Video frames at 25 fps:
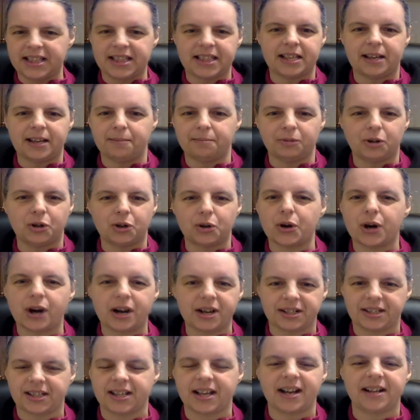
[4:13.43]
them
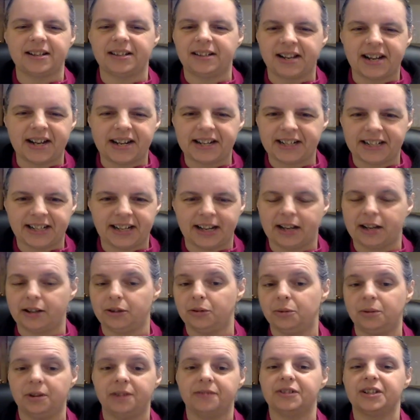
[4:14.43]
cross that line again,
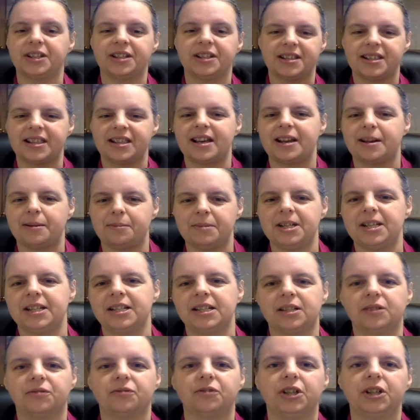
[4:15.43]
whoever the them
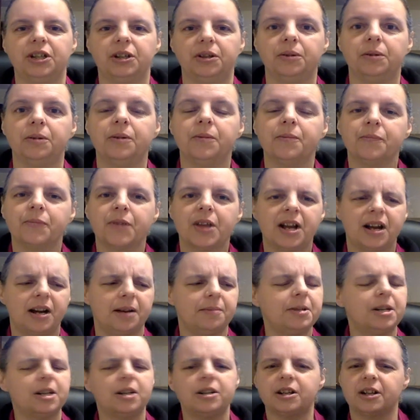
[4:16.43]
is for you.
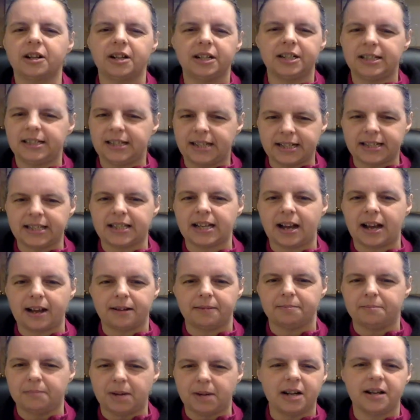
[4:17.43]
I'm not going to let
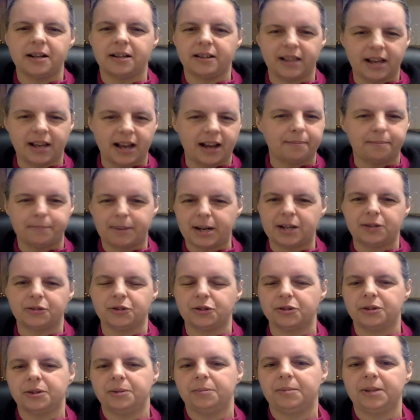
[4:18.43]
that
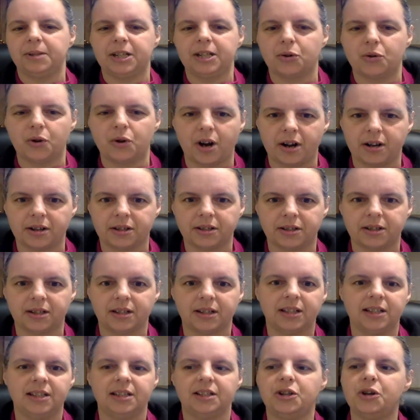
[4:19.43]
boundary be
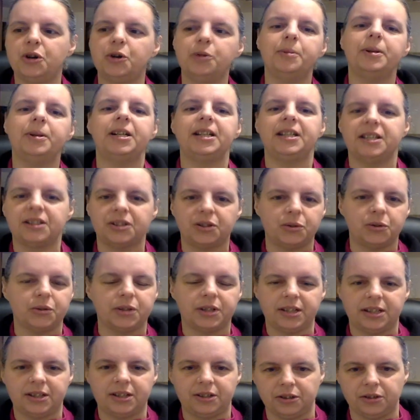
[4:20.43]
crossed. Nobody's
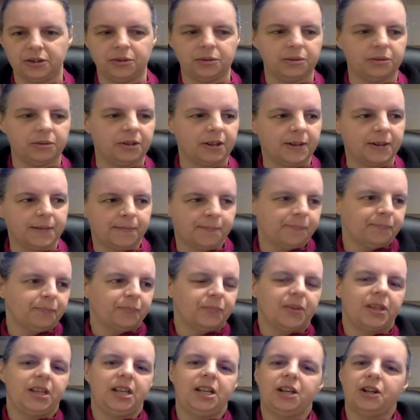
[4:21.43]
going to,
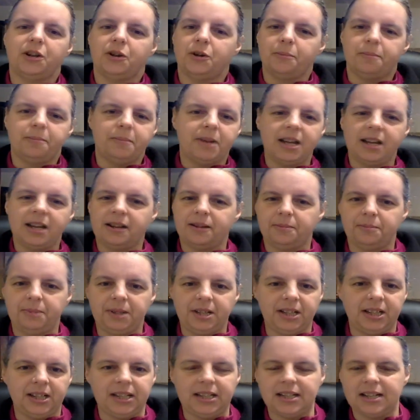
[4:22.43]
you know, make
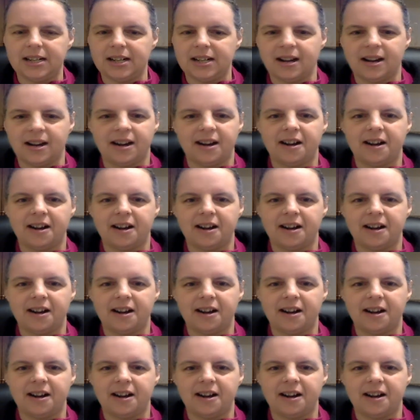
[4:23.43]
me